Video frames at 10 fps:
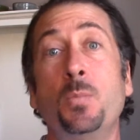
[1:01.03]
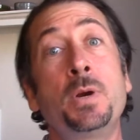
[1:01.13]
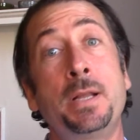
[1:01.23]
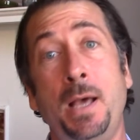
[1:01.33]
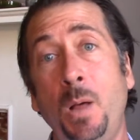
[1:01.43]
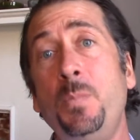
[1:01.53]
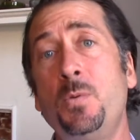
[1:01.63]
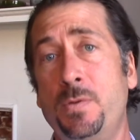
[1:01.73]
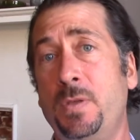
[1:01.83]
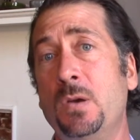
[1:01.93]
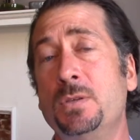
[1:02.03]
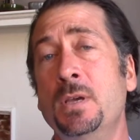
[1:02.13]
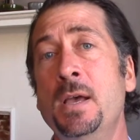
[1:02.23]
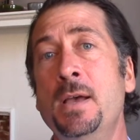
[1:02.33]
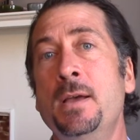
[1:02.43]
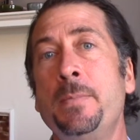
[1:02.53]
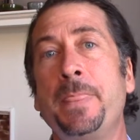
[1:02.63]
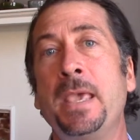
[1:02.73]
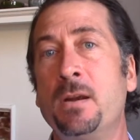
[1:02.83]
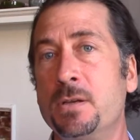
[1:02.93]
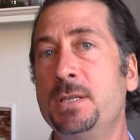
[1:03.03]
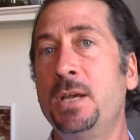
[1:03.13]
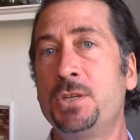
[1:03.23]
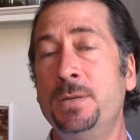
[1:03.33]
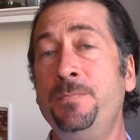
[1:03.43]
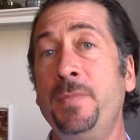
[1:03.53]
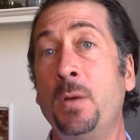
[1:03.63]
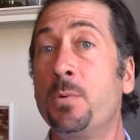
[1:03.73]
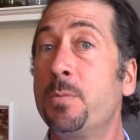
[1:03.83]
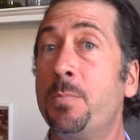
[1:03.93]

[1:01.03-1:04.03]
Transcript: We're going to help you with those in our session, and we're